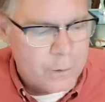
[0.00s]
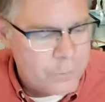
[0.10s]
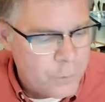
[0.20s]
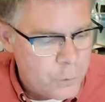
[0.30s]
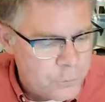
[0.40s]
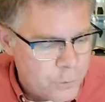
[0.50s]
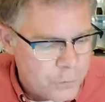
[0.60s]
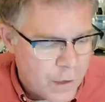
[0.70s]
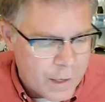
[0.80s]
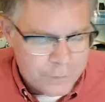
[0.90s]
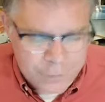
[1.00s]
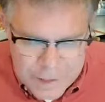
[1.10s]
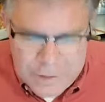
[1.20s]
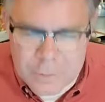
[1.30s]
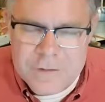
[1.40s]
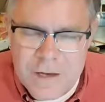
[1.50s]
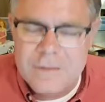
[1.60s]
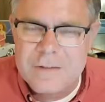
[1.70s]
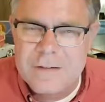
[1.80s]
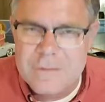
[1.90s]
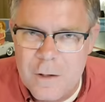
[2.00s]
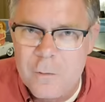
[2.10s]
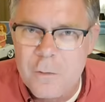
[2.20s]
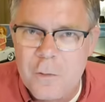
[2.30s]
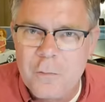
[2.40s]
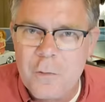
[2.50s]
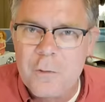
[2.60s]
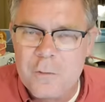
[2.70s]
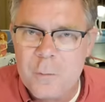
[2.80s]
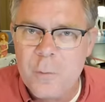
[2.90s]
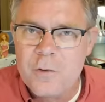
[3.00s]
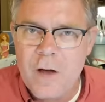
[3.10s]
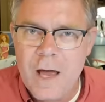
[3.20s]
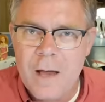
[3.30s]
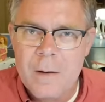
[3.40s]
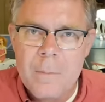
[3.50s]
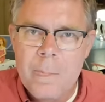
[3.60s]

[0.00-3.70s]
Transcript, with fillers: Food for thought. Thank you, Sassy Silver, for the super chat.